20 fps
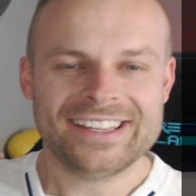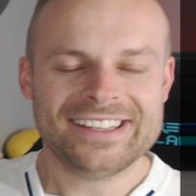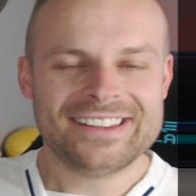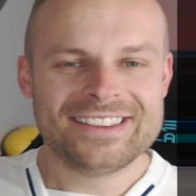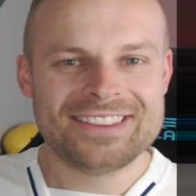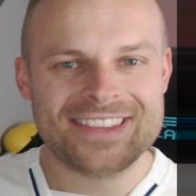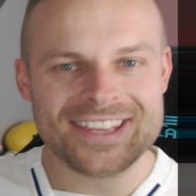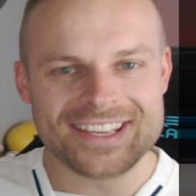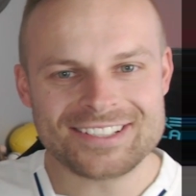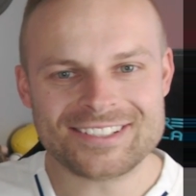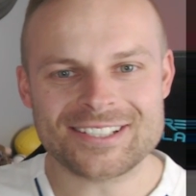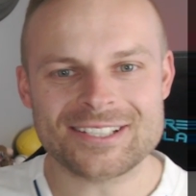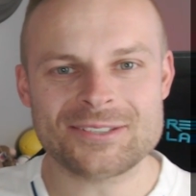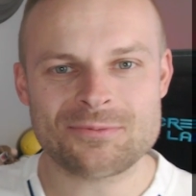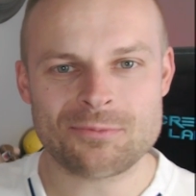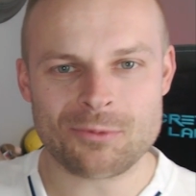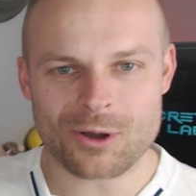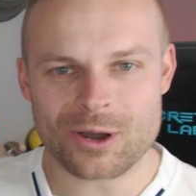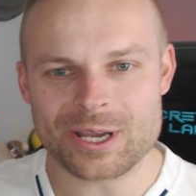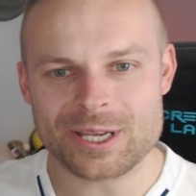This is
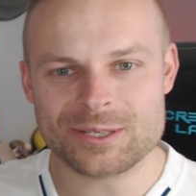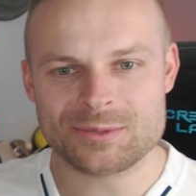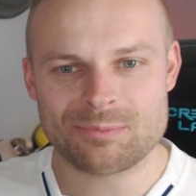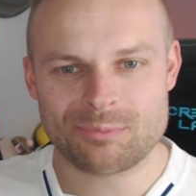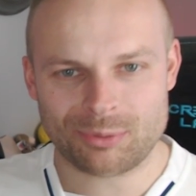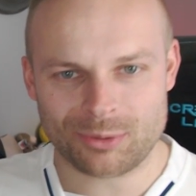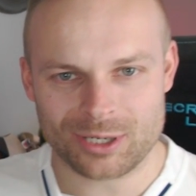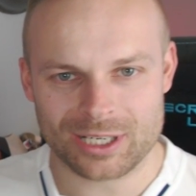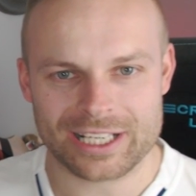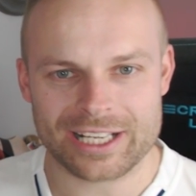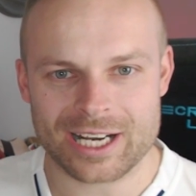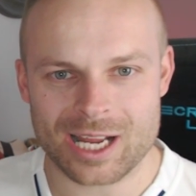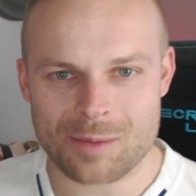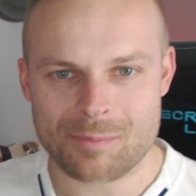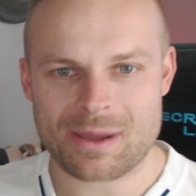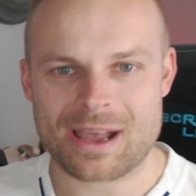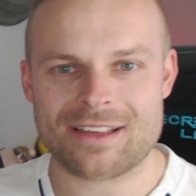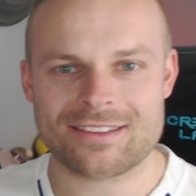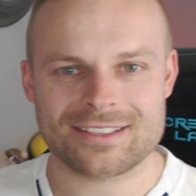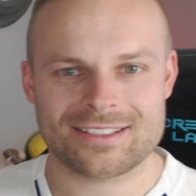what is brilliant
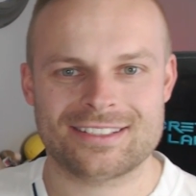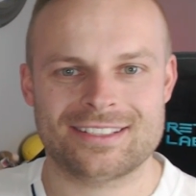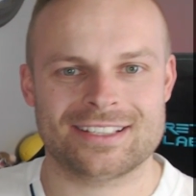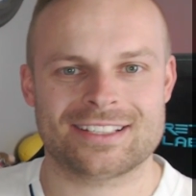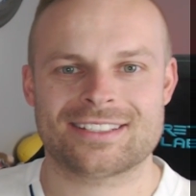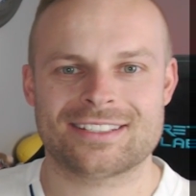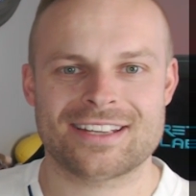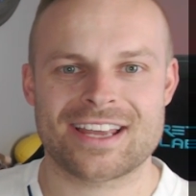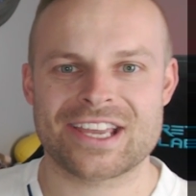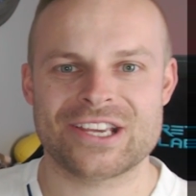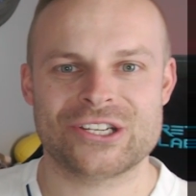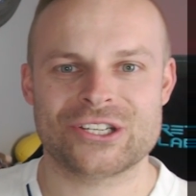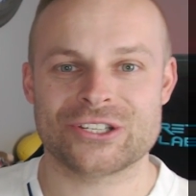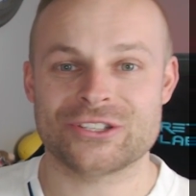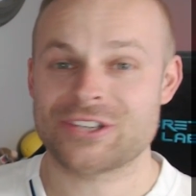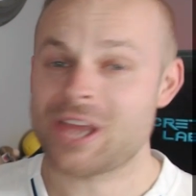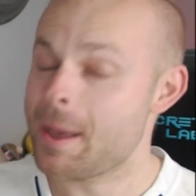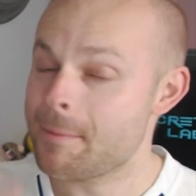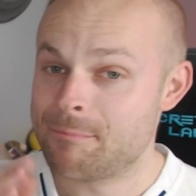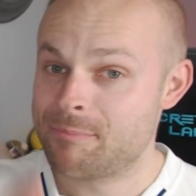about the Six Nations.
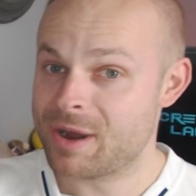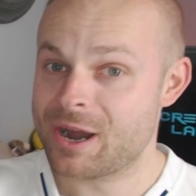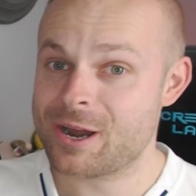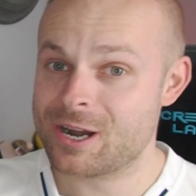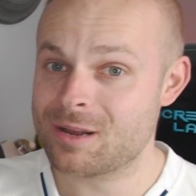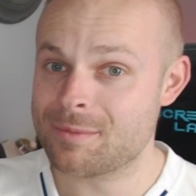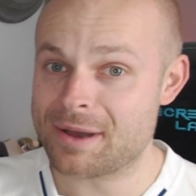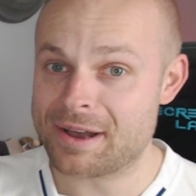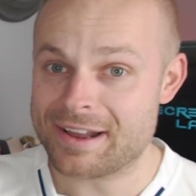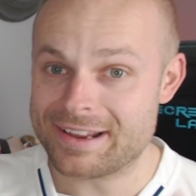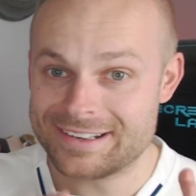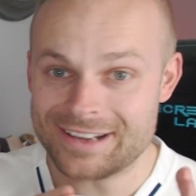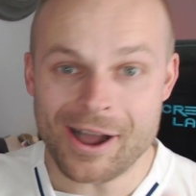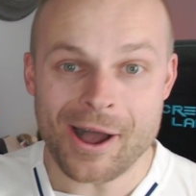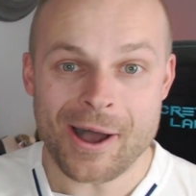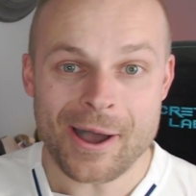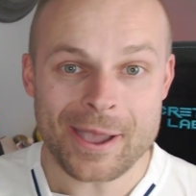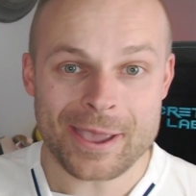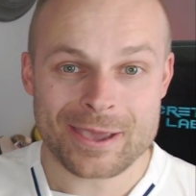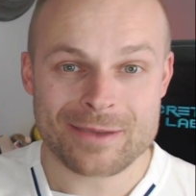And bearing in mind,
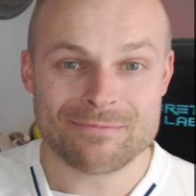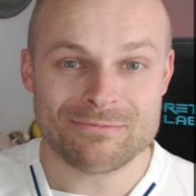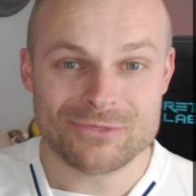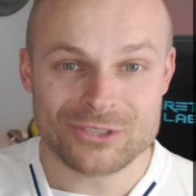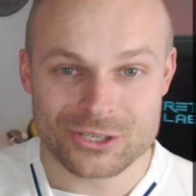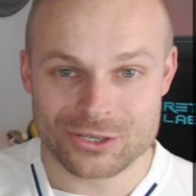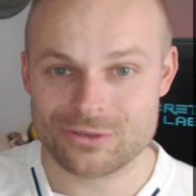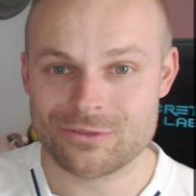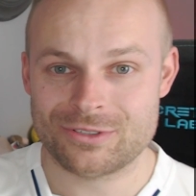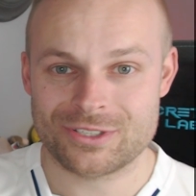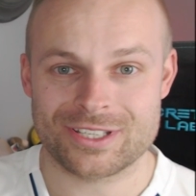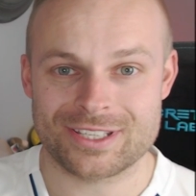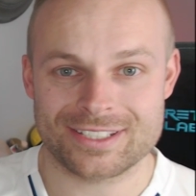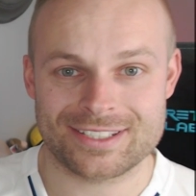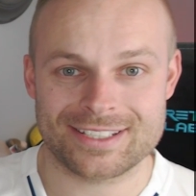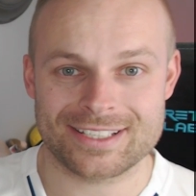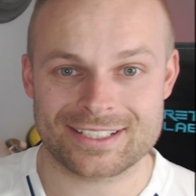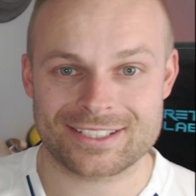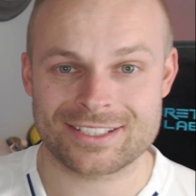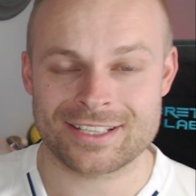I am new to the
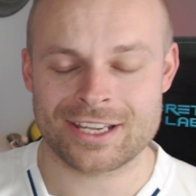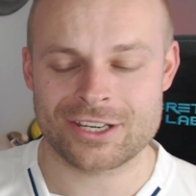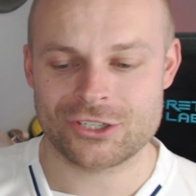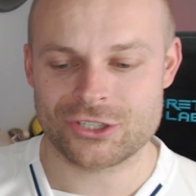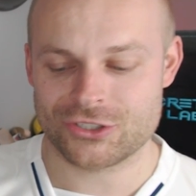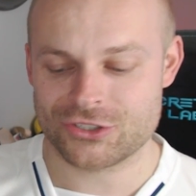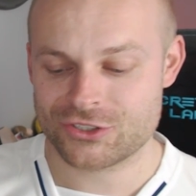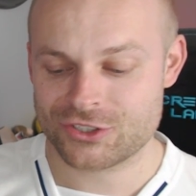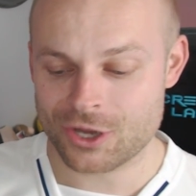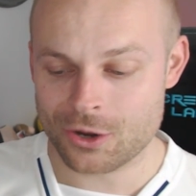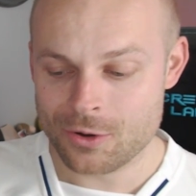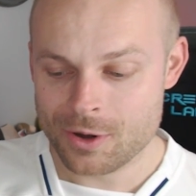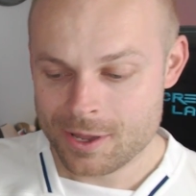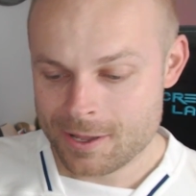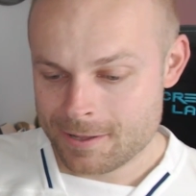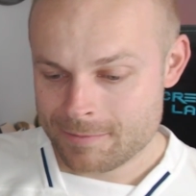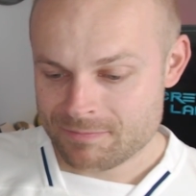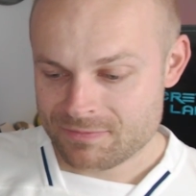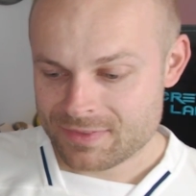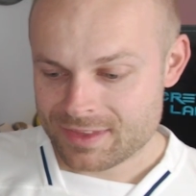Six Nations. So
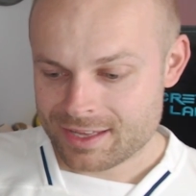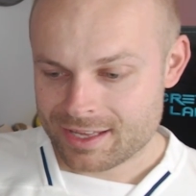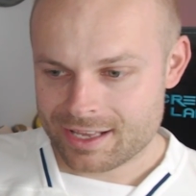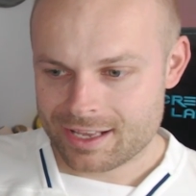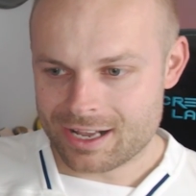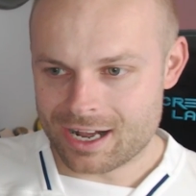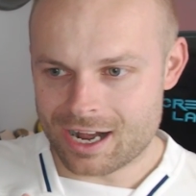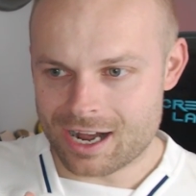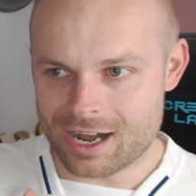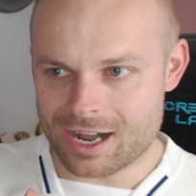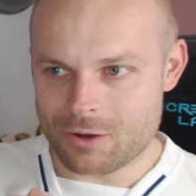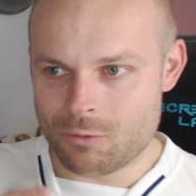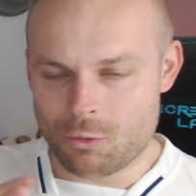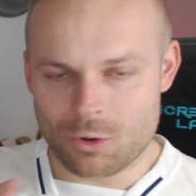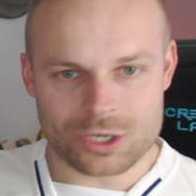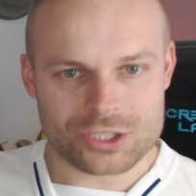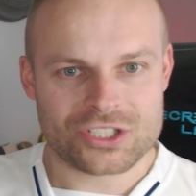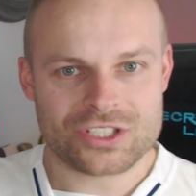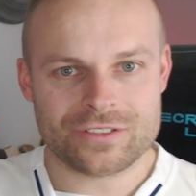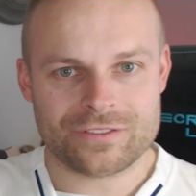I
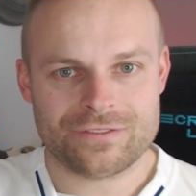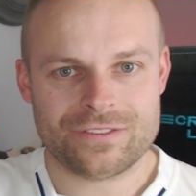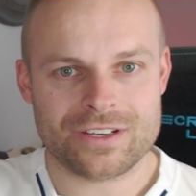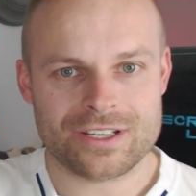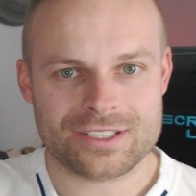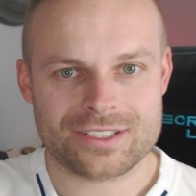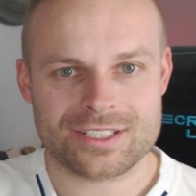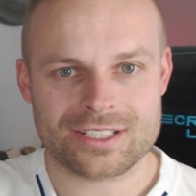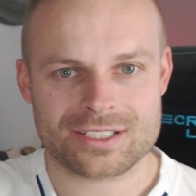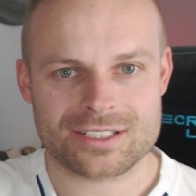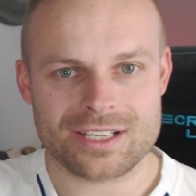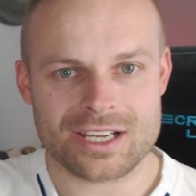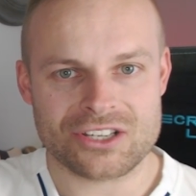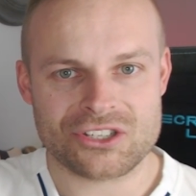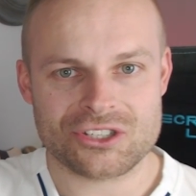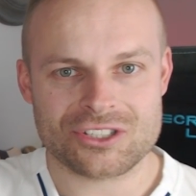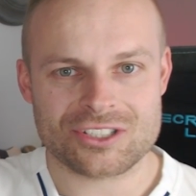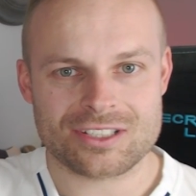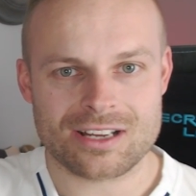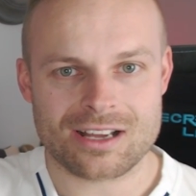watched the first Six
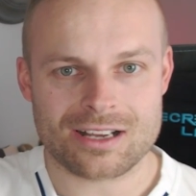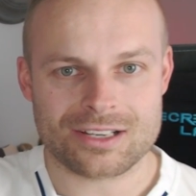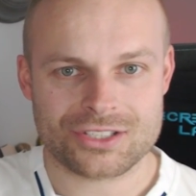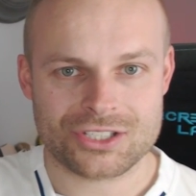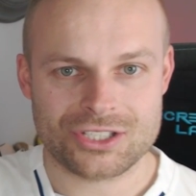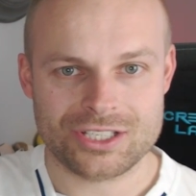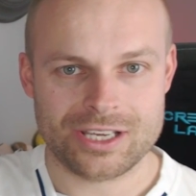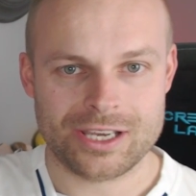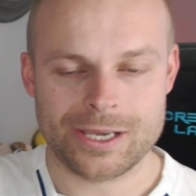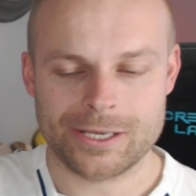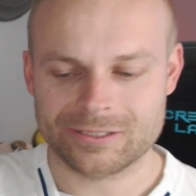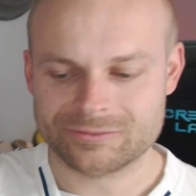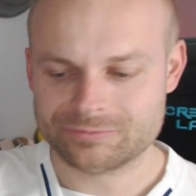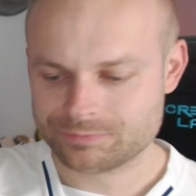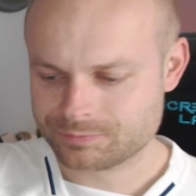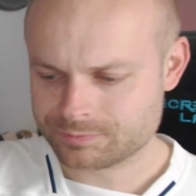Nations last year